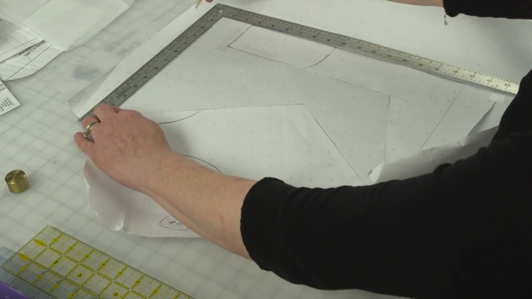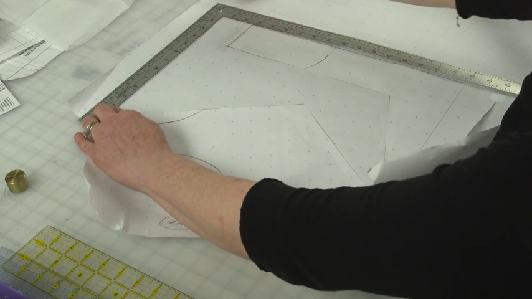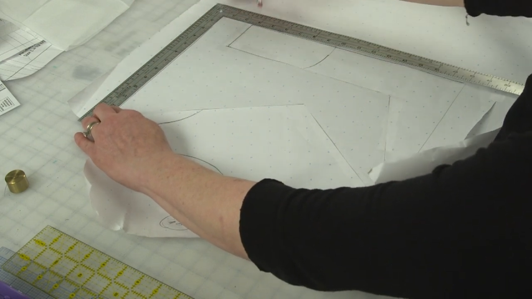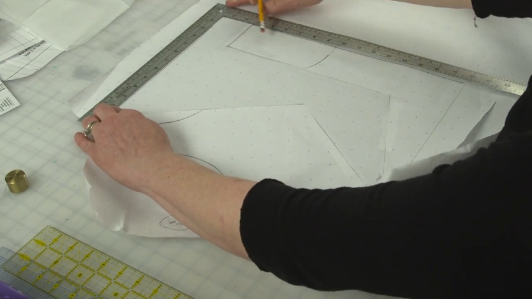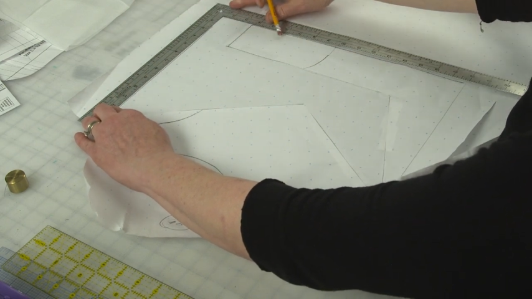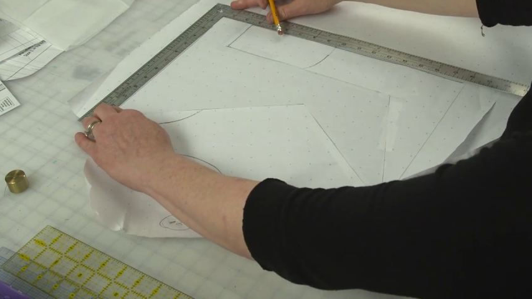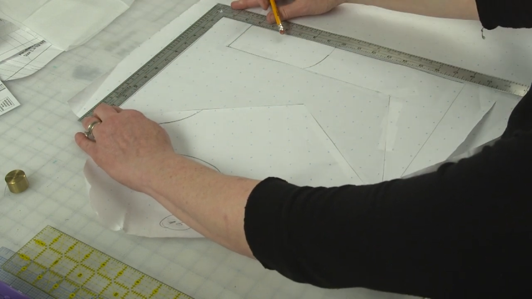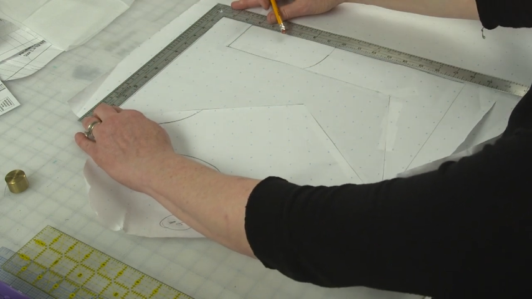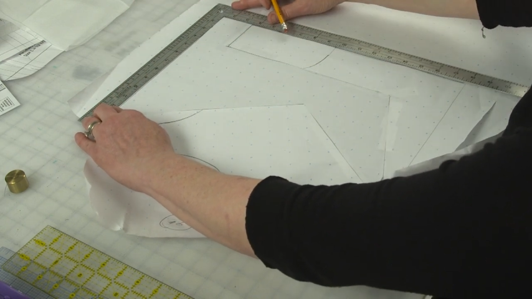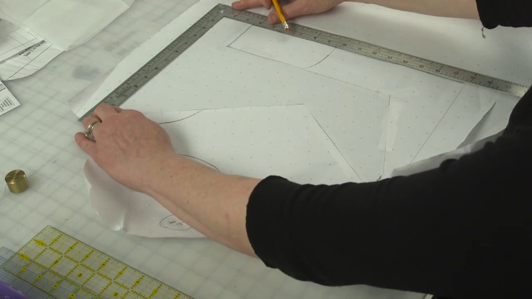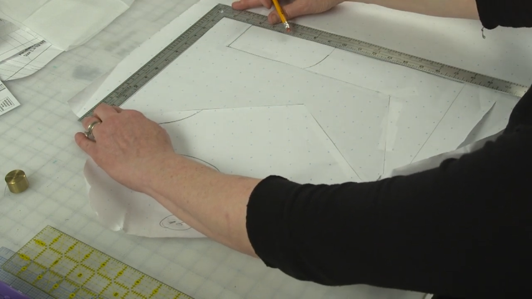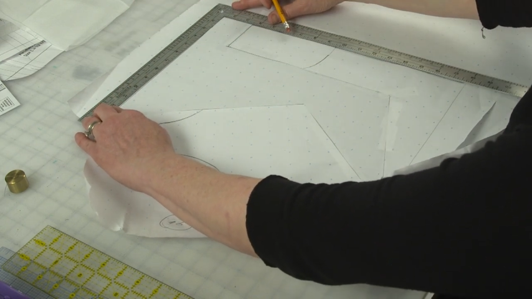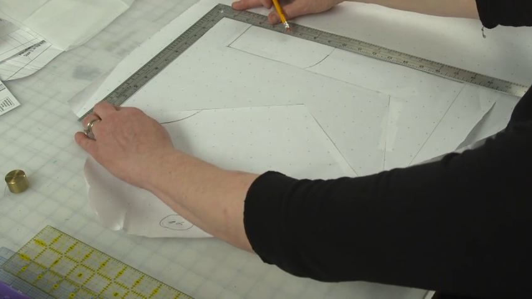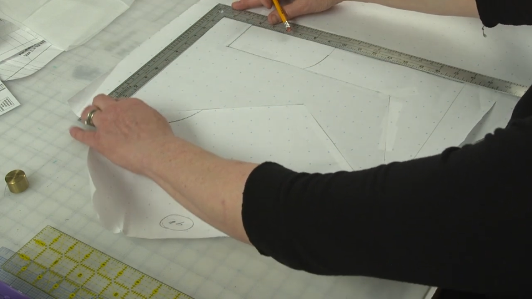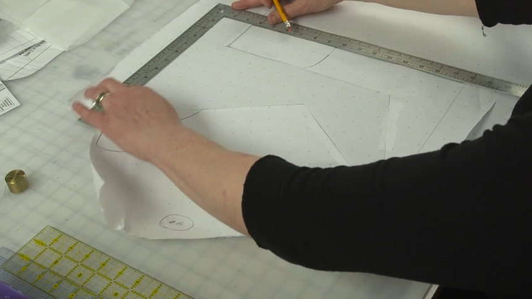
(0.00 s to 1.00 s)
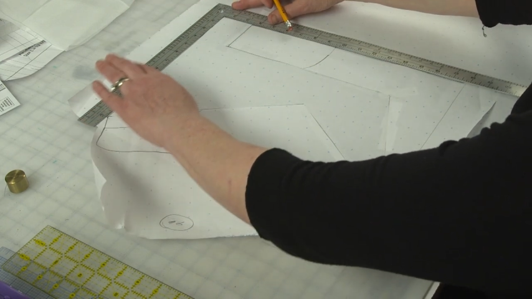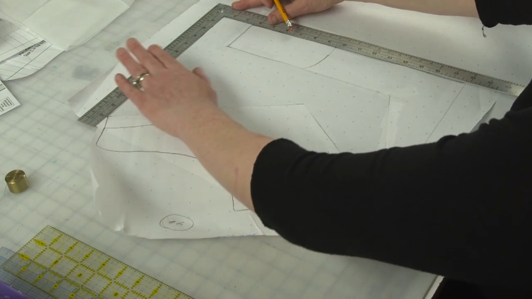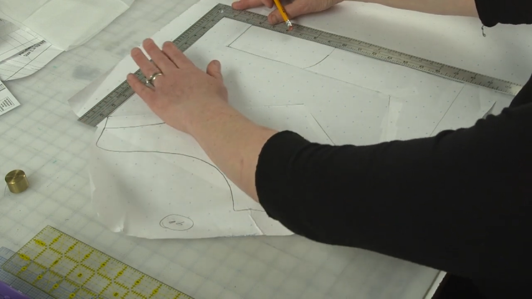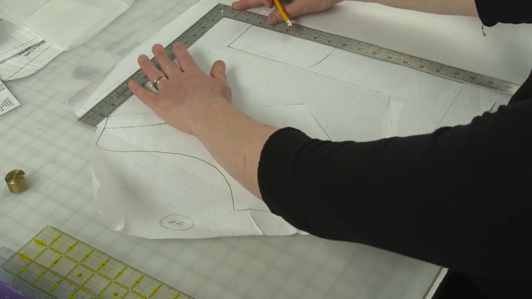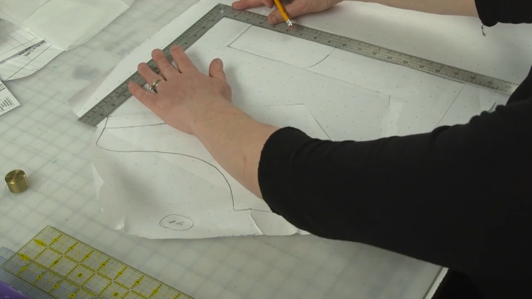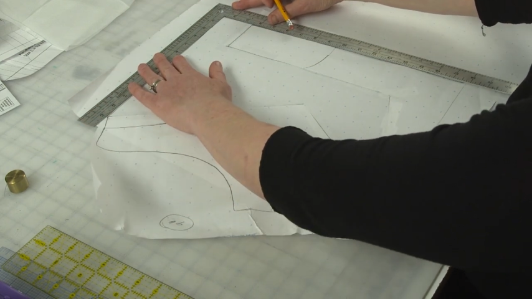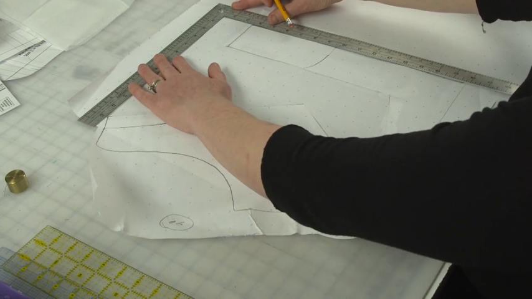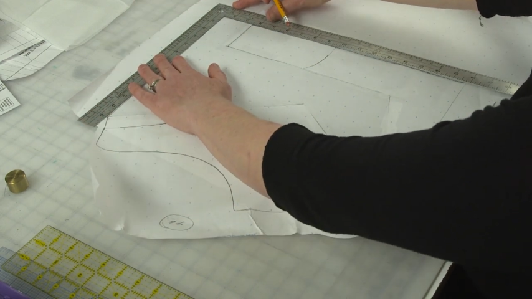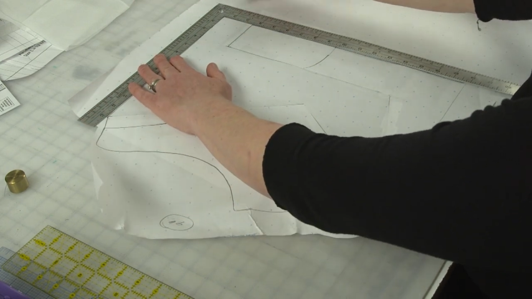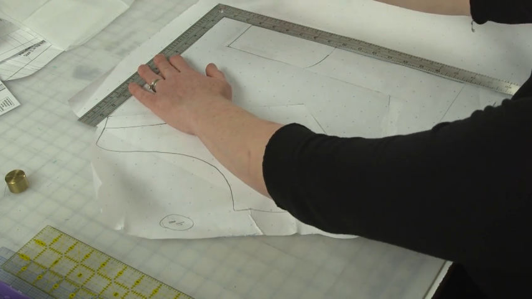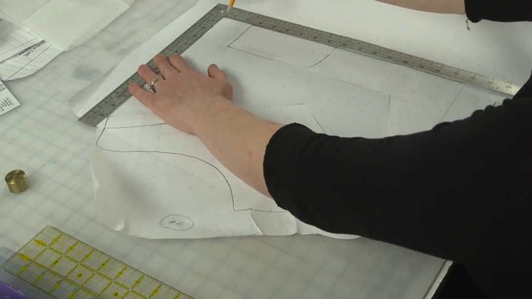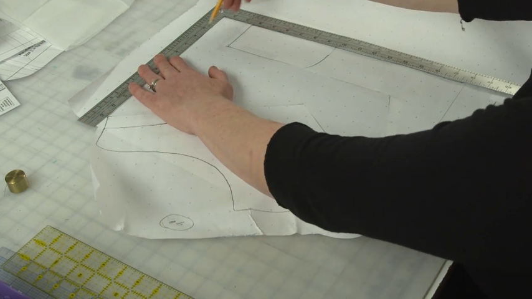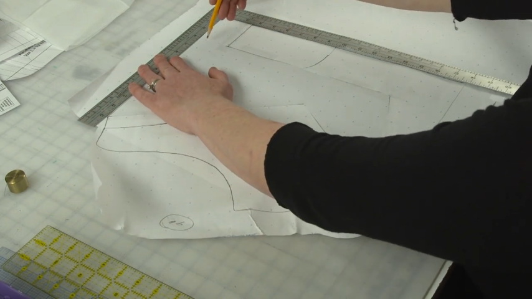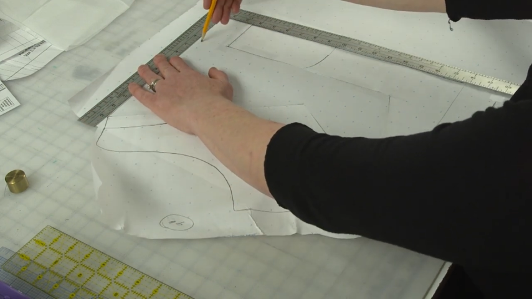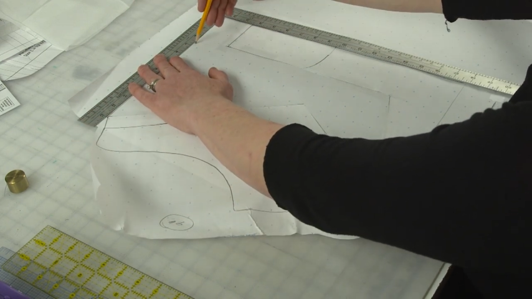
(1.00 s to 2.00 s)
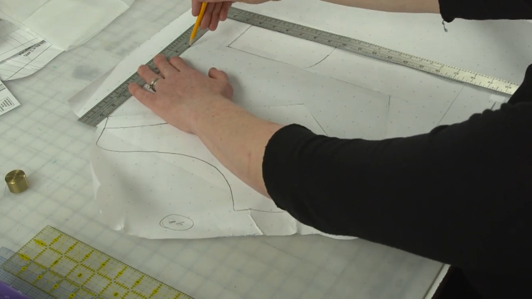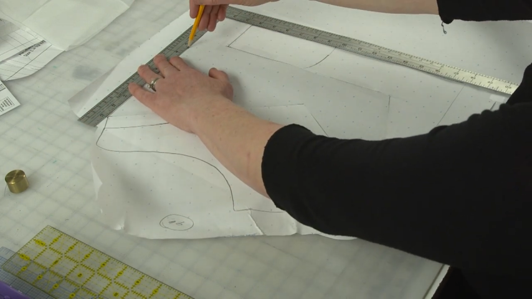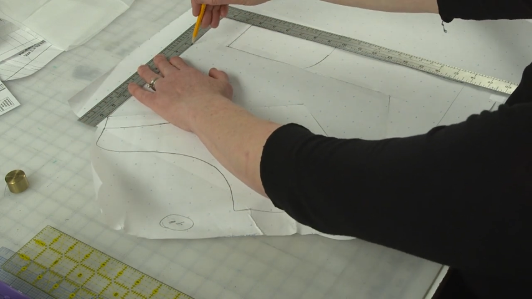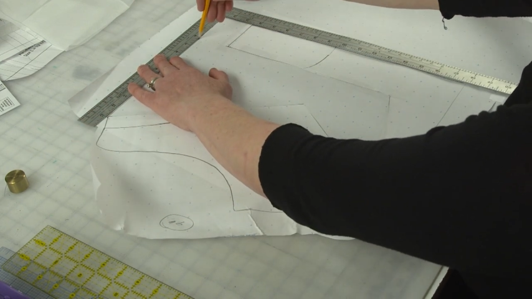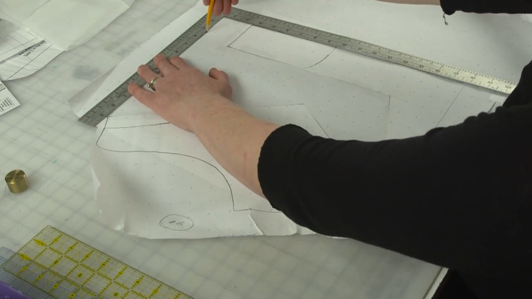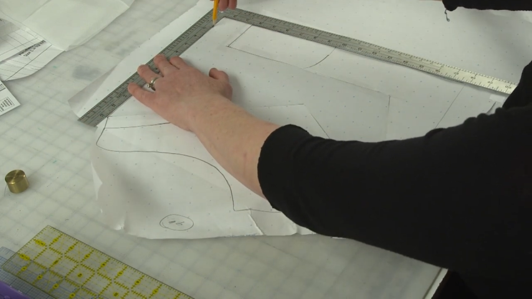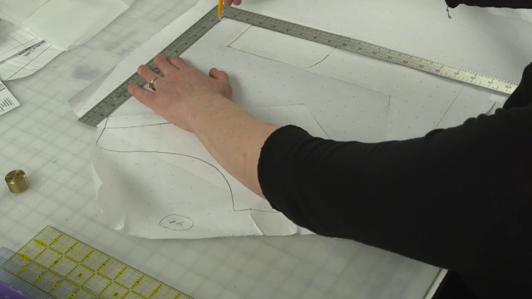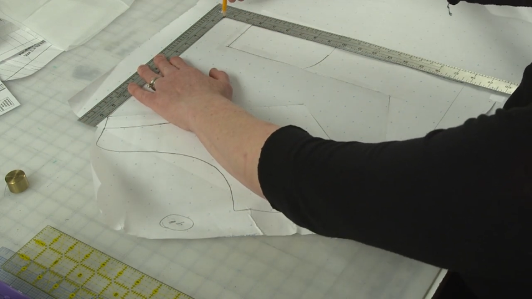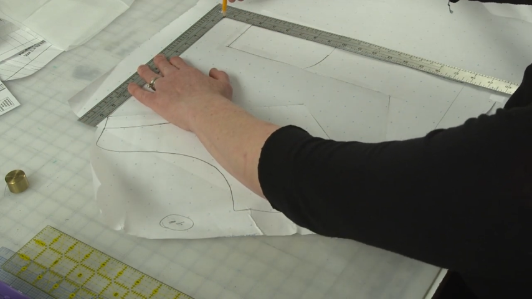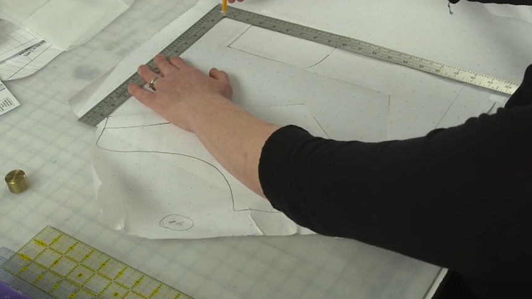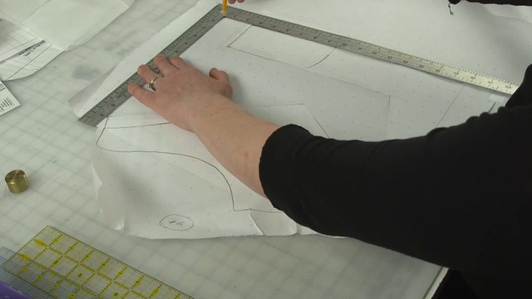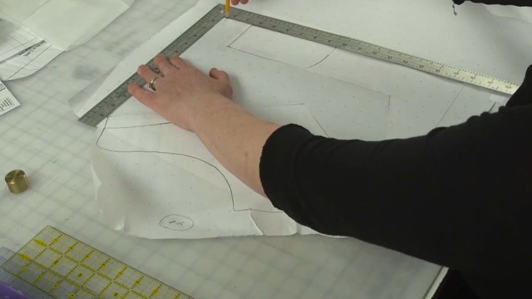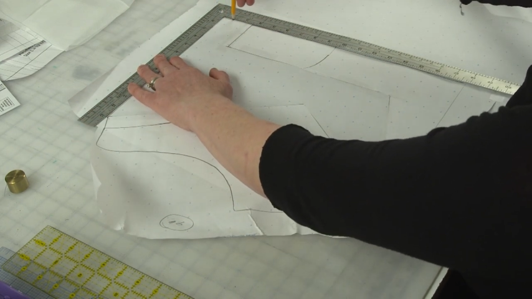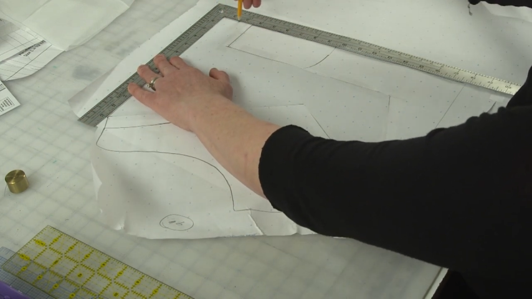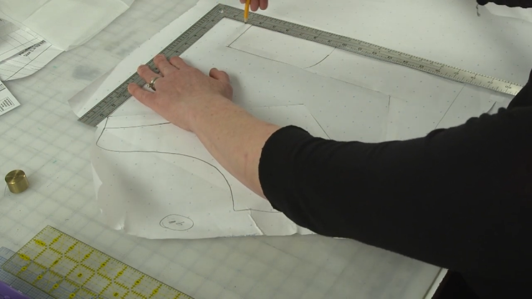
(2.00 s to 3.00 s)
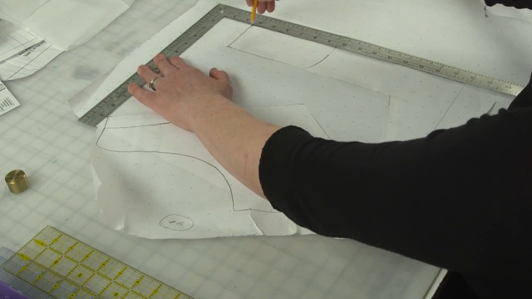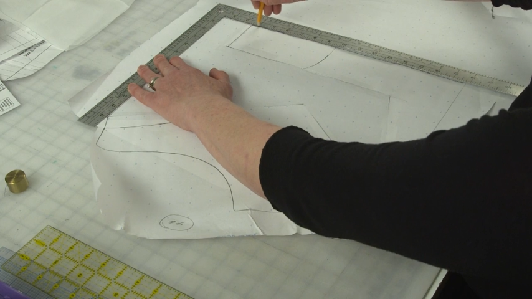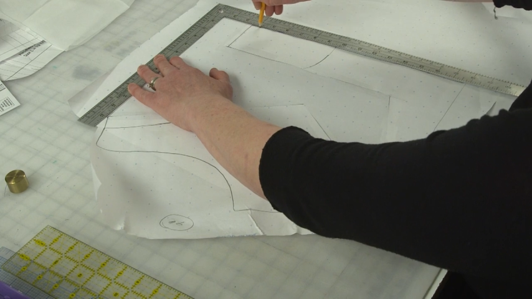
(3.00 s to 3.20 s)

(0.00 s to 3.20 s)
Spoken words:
No face is visible, so there are no lips to read.